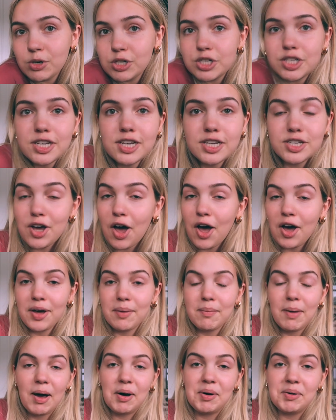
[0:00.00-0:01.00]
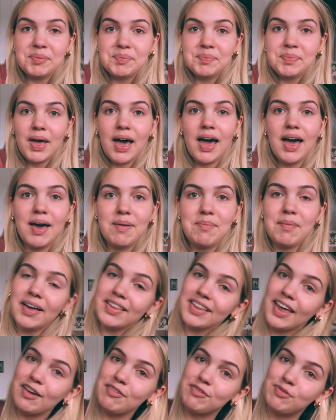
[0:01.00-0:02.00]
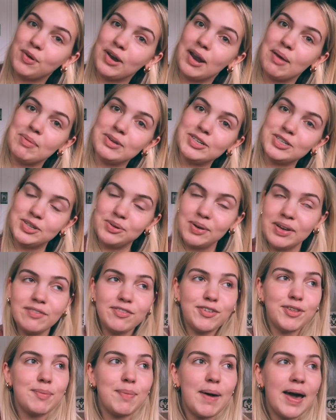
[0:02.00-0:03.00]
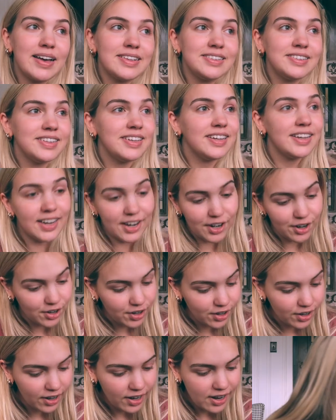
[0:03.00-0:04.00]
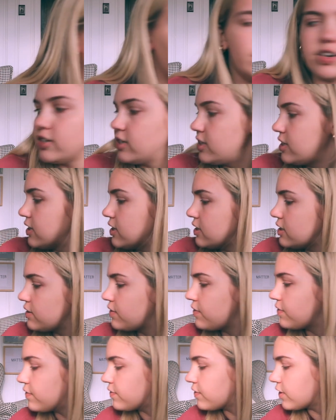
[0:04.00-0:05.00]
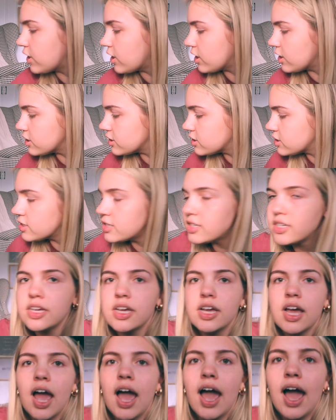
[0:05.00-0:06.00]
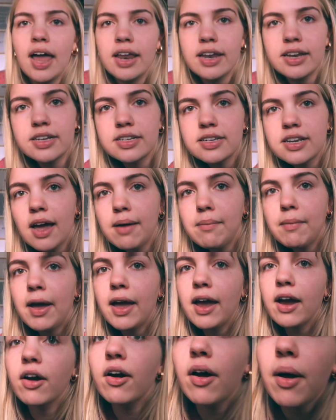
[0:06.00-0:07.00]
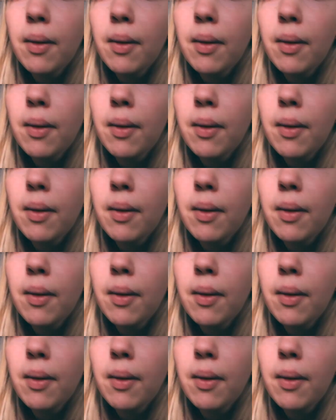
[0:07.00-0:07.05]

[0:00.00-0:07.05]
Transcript: we're just gonna talk about my life, what I've been doing for the past year. First things first, I need to tie my hair